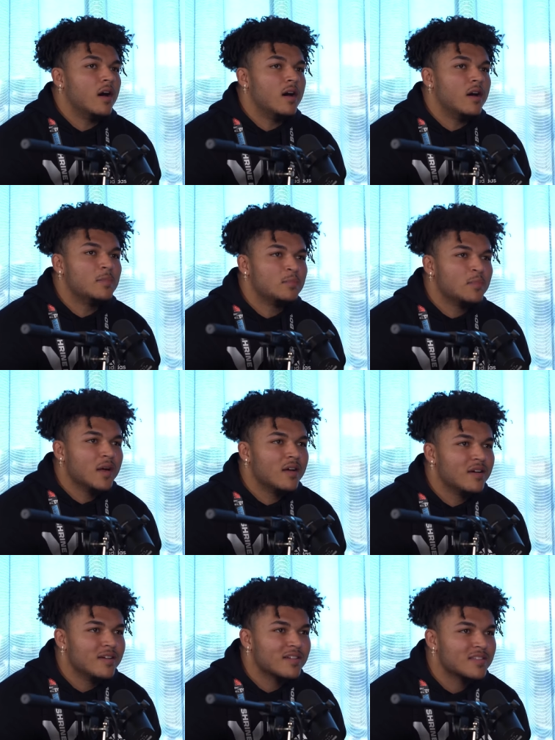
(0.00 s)
Um,
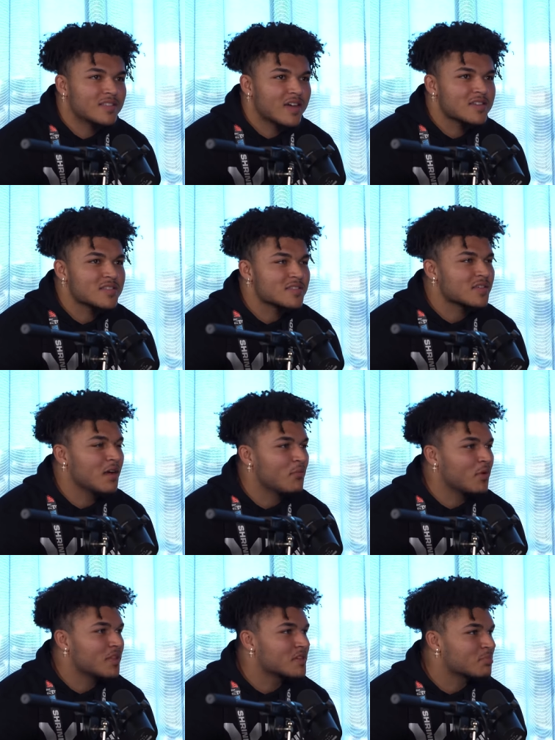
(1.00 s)
that's a
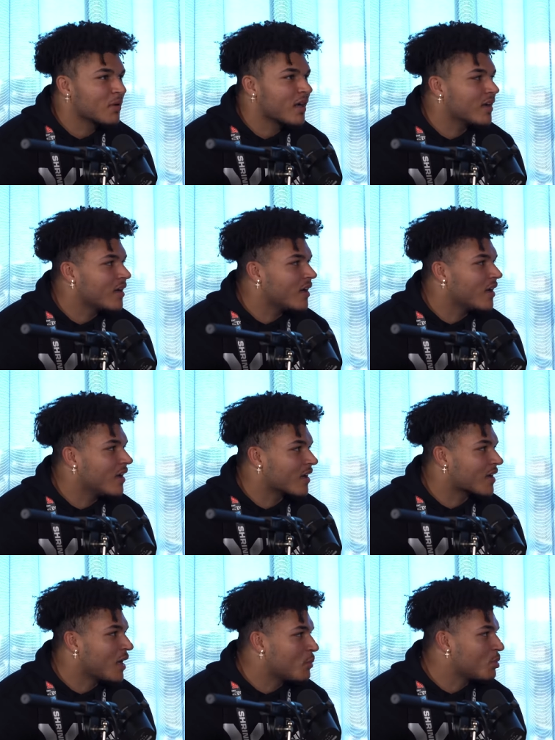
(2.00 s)
tough one. There's probably a,
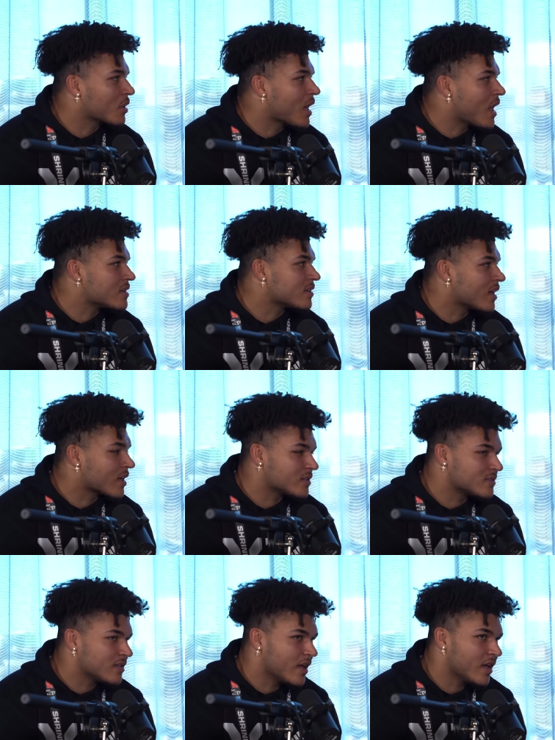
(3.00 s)
a couple guys I
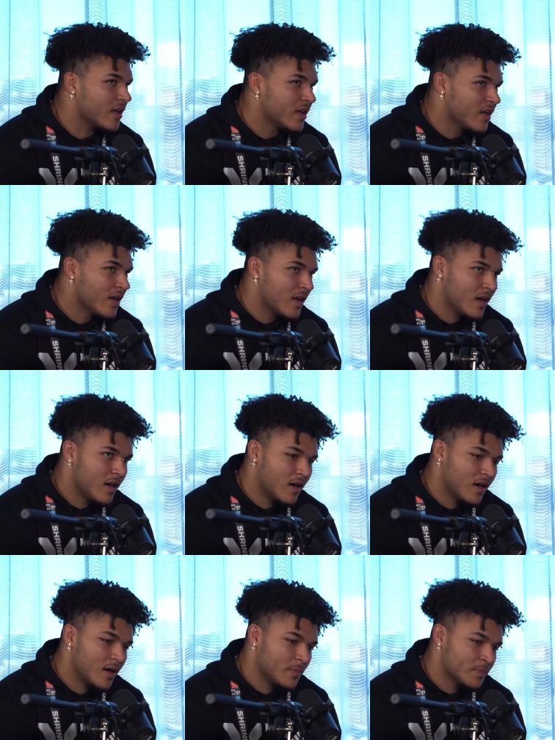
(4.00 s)
could say.
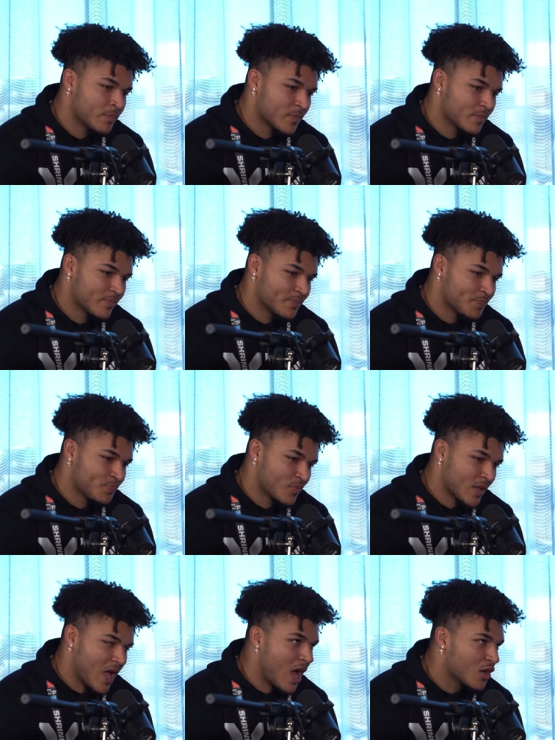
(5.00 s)
Um,
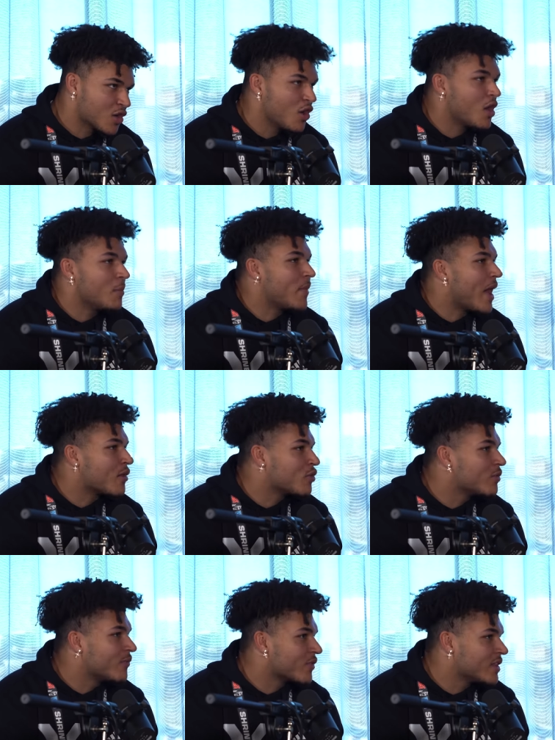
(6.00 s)
I'll go in my room